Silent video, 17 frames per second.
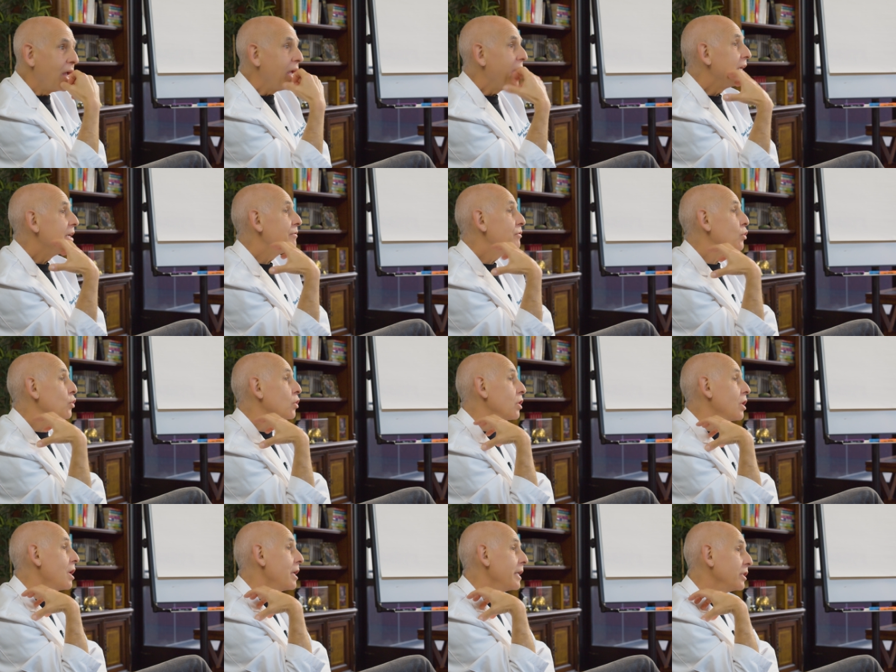And if
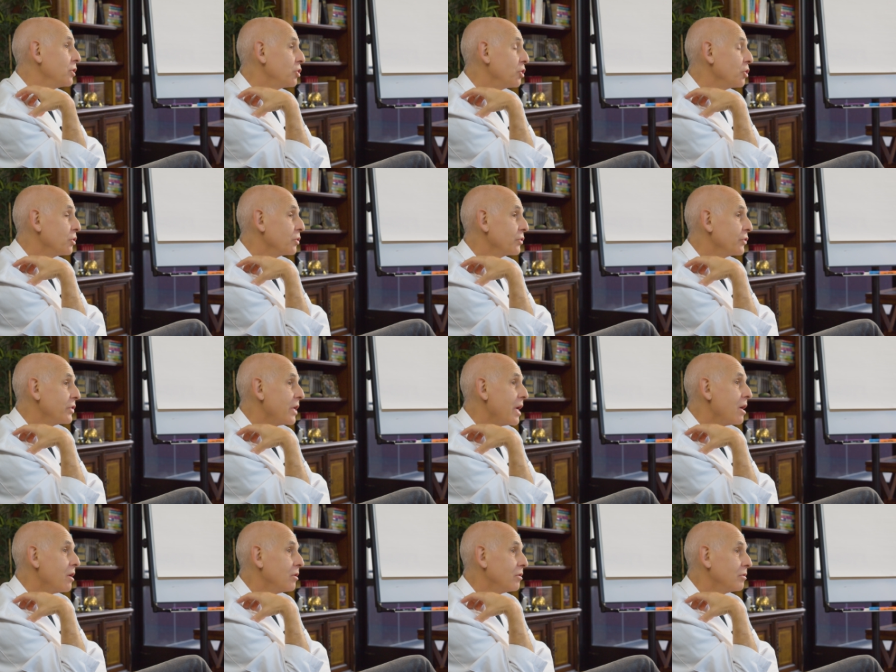you're kind to
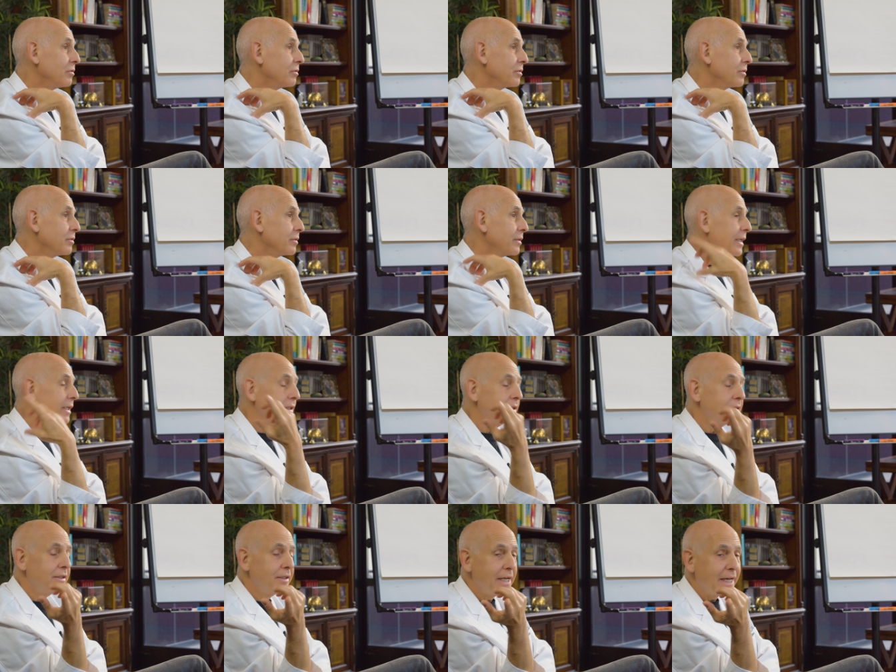yourself, you like can
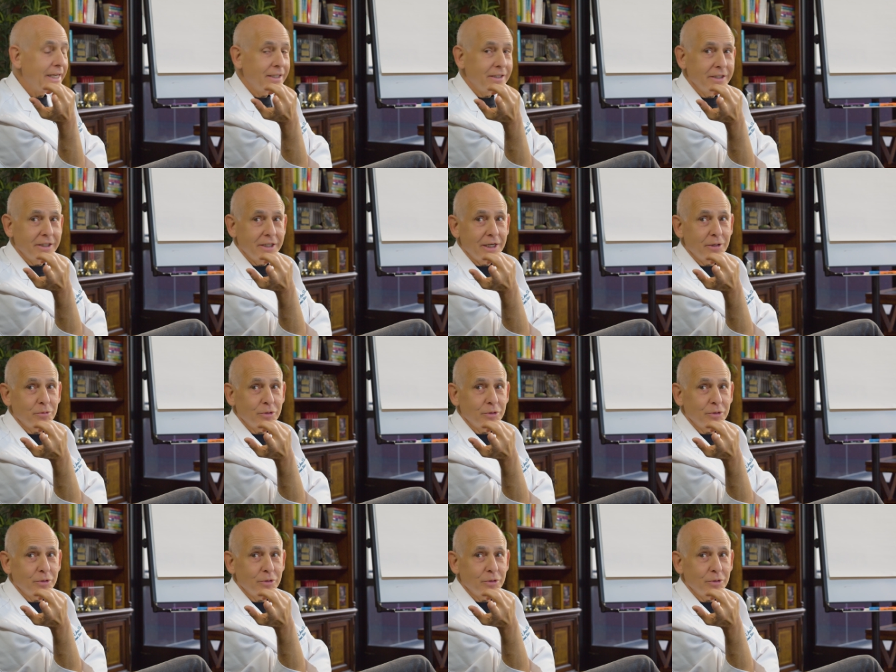be kind Natalie to children.